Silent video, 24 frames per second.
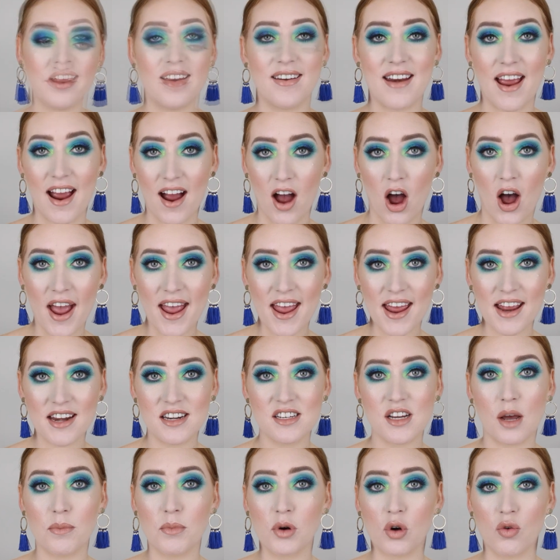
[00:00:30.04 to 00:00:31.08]
Now I
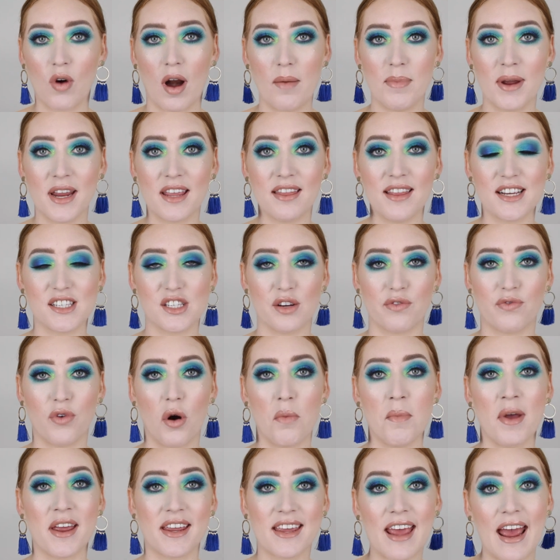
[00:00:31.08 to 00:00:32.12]
end up grabbing this
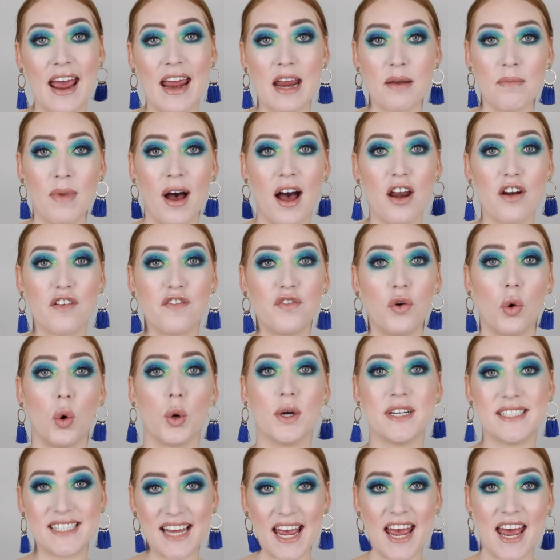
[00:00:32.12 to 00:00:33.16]
from Kmart
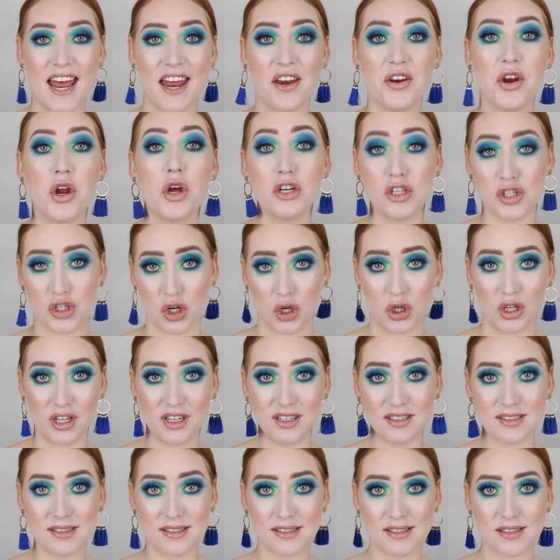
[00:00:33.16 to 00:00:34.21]
for
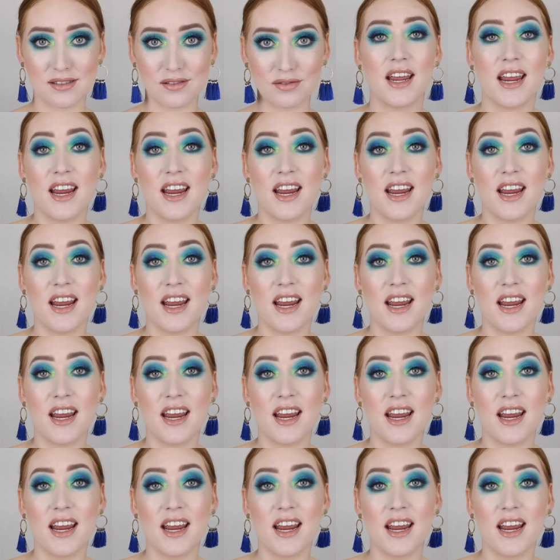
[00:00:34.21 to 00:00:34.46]
$10.